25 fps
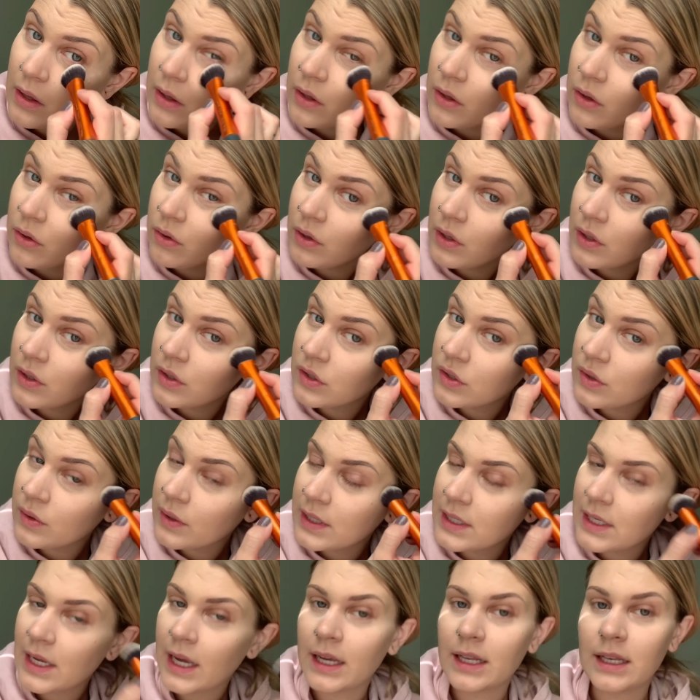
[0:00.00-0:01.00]
you can do a
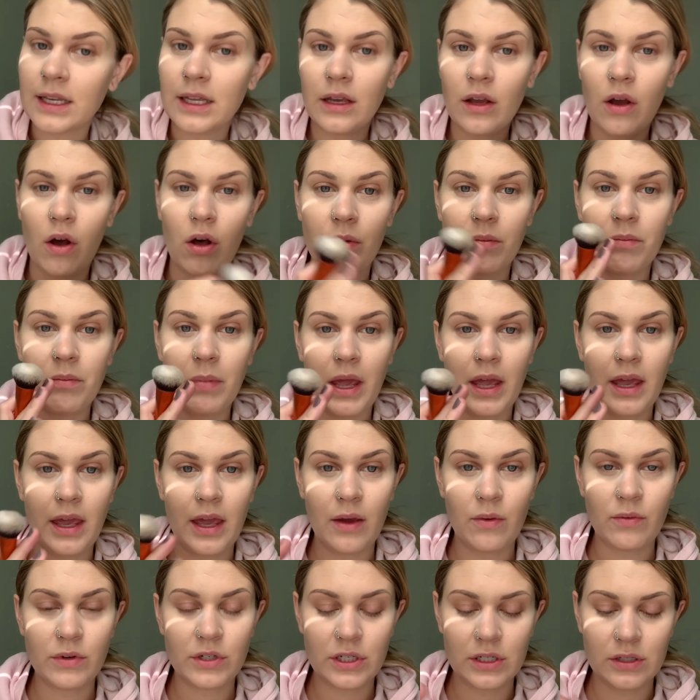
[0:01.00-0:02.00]
technique called
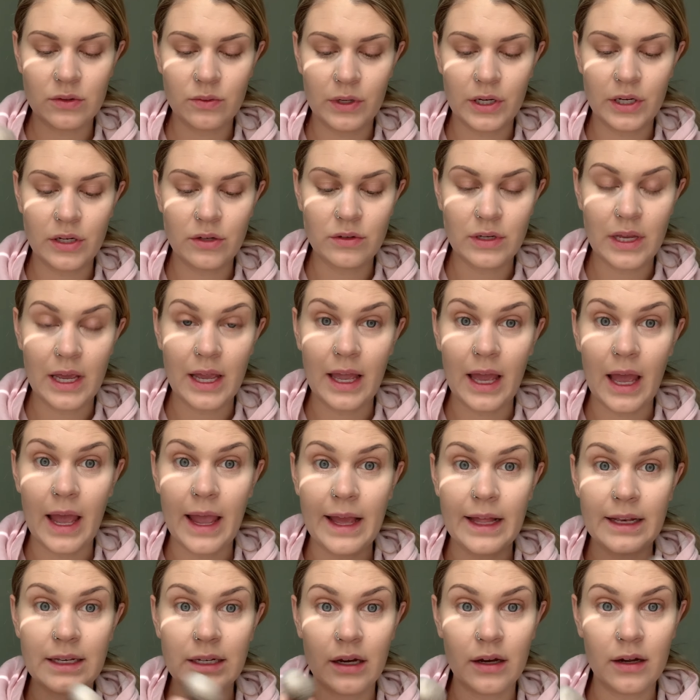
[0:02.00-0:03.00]
baking, which is where you take
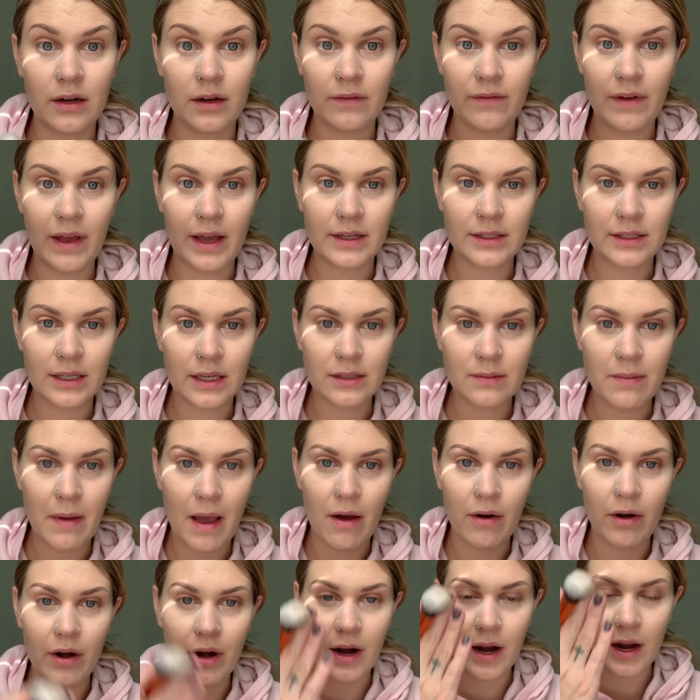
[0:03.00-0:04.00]
a ton of excess
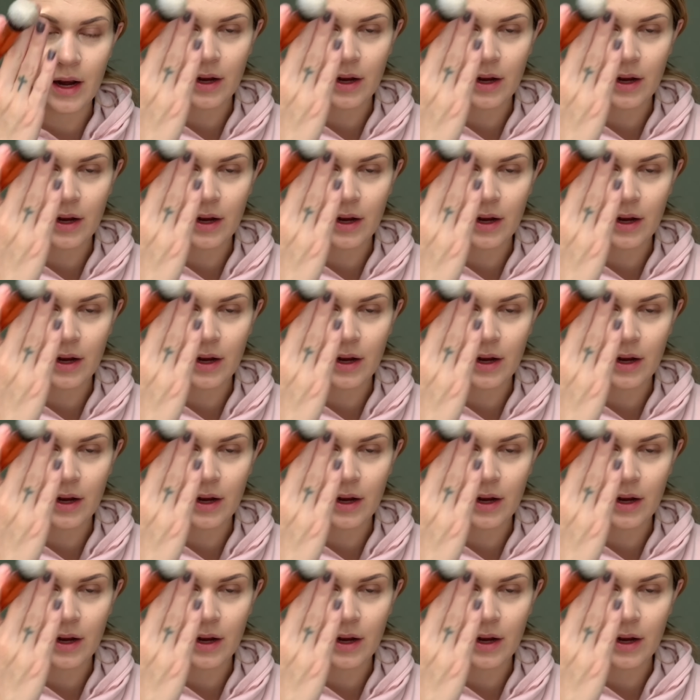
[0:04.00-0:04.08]
powder